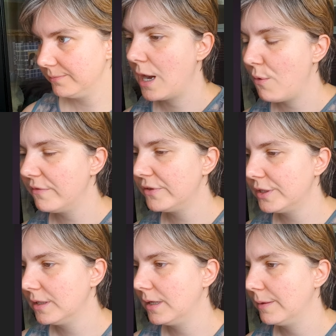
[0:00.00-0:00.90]

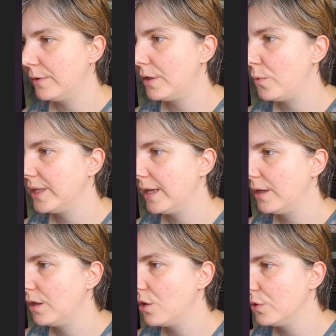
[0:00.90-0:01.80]
However, when
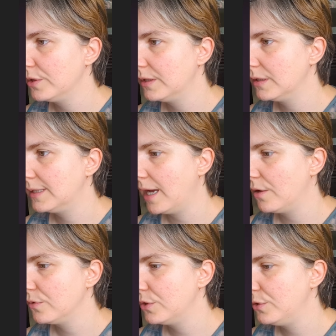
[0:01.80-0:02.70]
I got
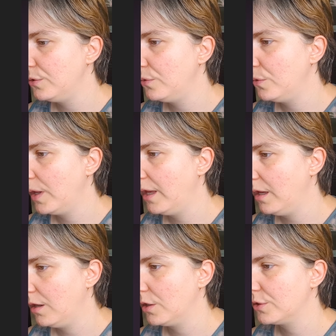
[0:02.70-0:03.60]
down to
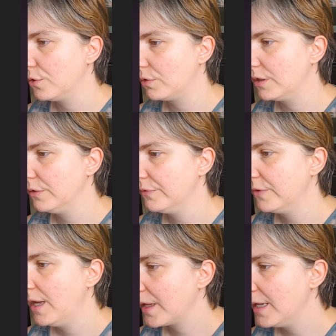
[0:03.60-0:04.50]
here,
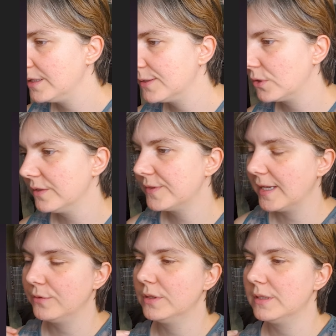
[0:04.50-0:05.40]
it
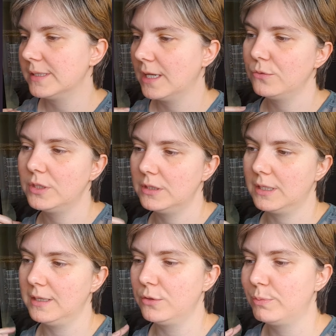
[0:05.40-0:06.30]
sounded
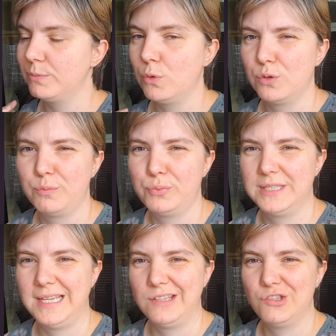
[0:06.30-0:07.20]
a little bit more
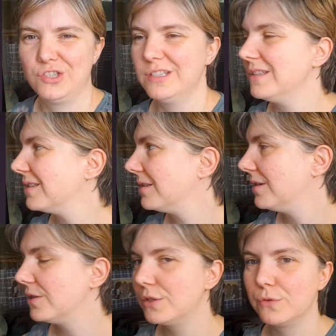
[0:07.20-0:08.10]
pretentious,
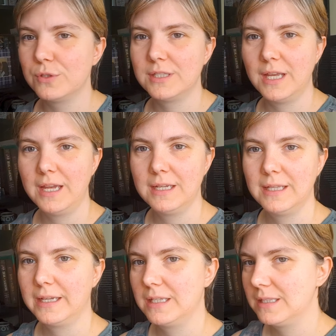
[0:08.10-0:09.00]
so to say.
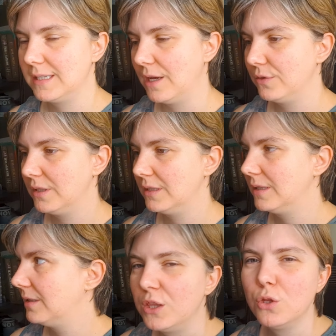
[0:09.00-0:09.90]
Like it sounded
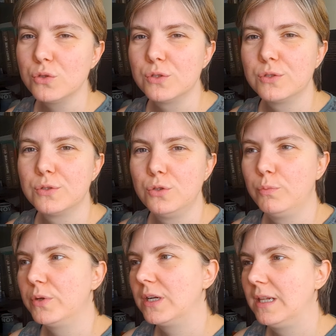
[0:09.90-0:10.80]
not
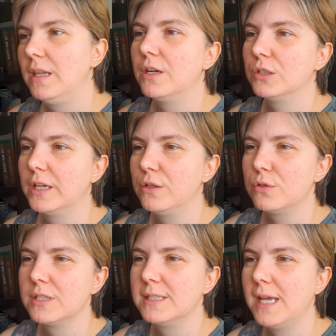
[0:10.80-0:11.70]
super clear, like
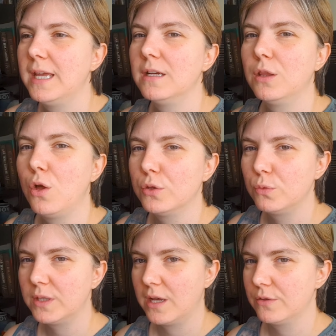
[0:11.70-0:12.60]
you're saying a lot
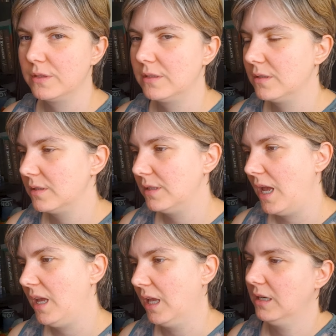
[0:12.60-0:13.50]
without
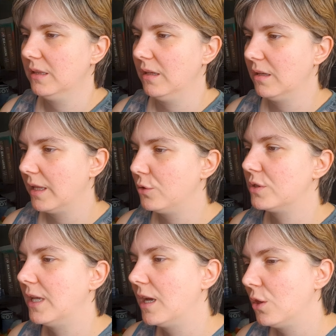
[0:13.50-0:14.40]
saying anything, like
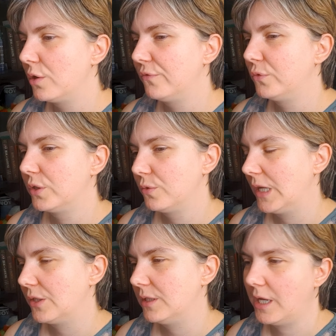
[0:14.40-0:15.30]
you're saying a lot of words
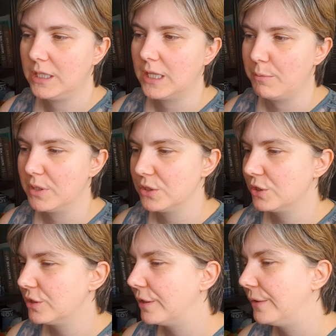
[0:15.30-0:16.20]
without saying that
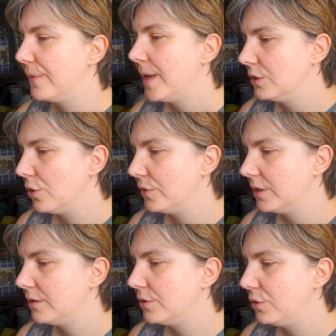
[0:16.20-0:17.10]
much. So told
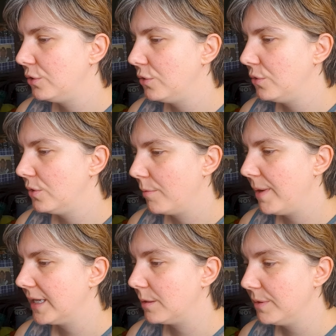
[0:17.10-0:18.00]
it to
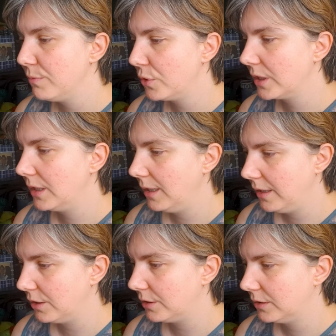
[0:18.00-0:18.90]
make it a bit more
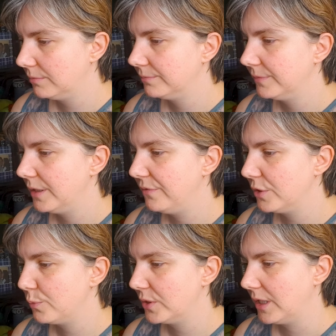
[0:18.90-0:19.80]
clear. It
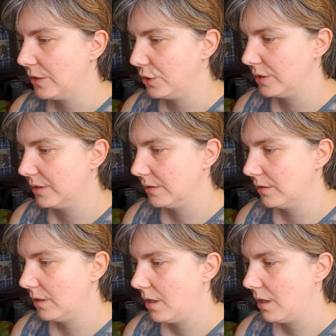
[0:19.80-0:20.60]
feels pretentious.